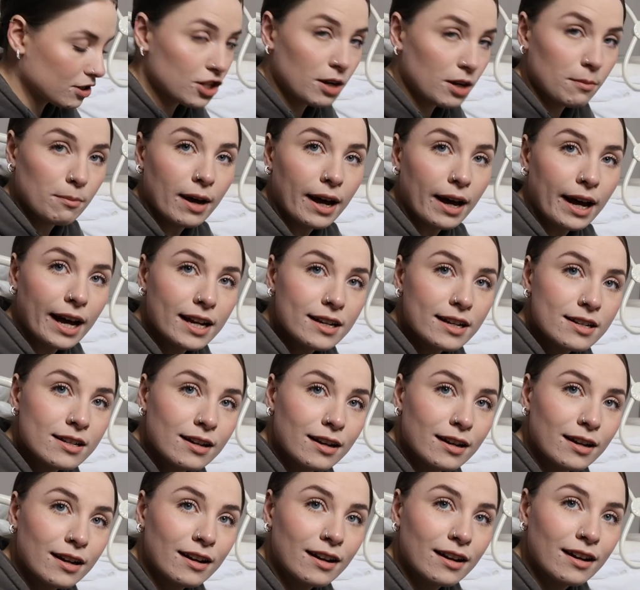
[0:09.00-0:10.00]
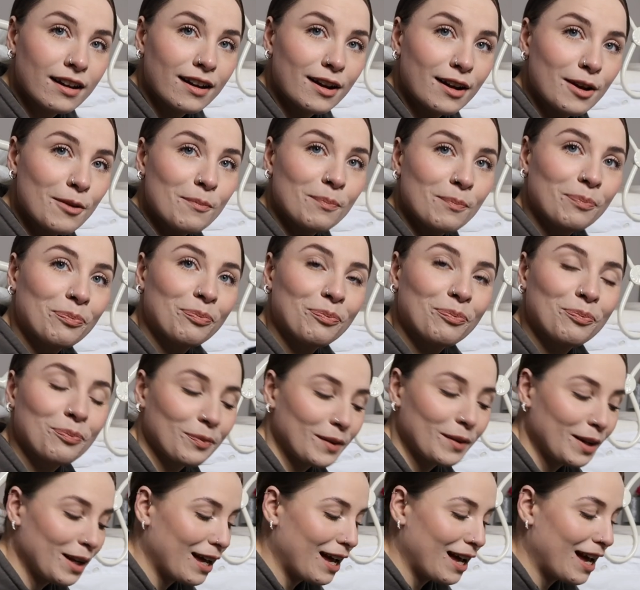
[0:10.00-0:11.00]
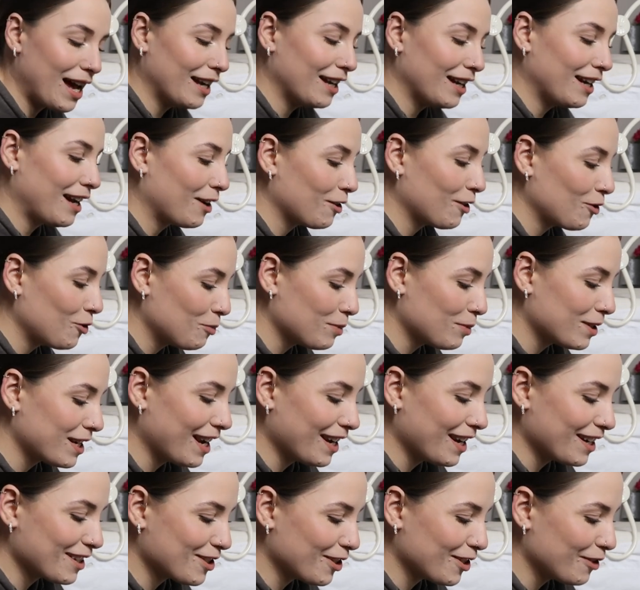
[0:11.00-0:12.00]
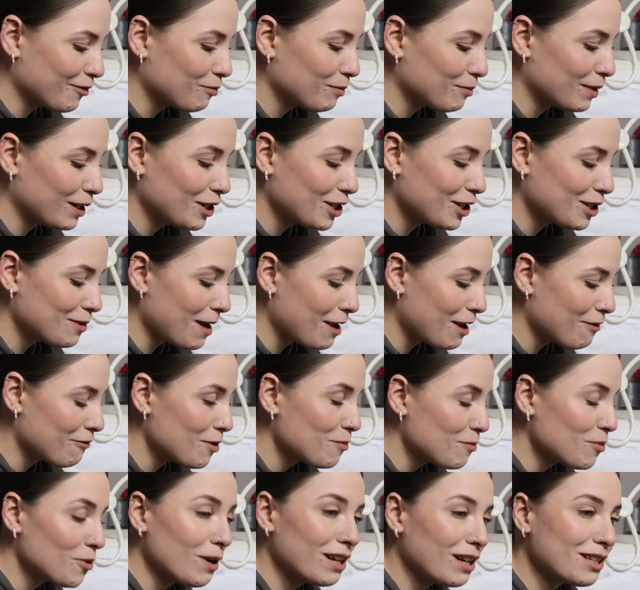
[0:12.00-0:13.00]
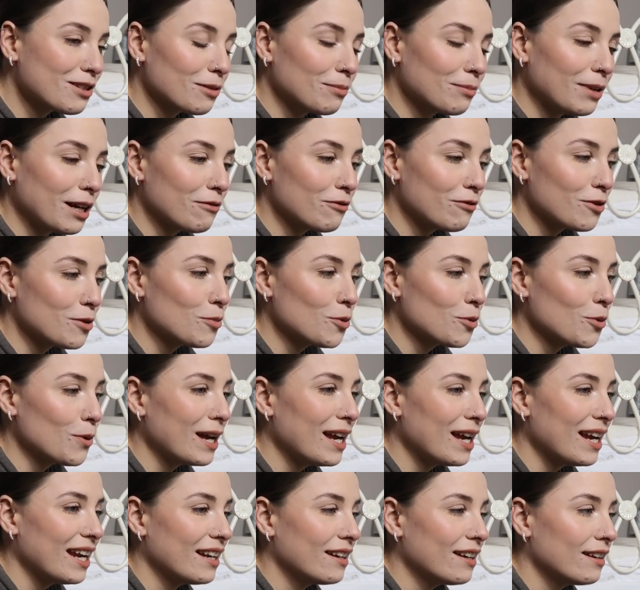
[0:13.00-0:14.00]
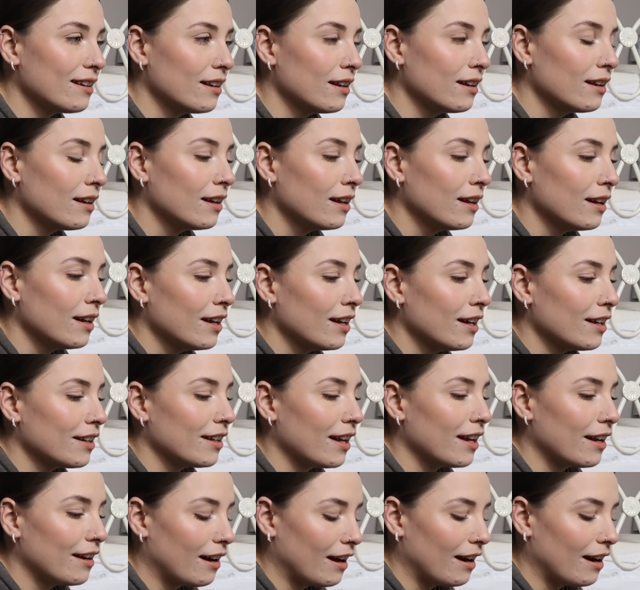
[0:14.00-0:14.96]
Shin pad and an ankle protector from when I used to play football. I stopped playing football in year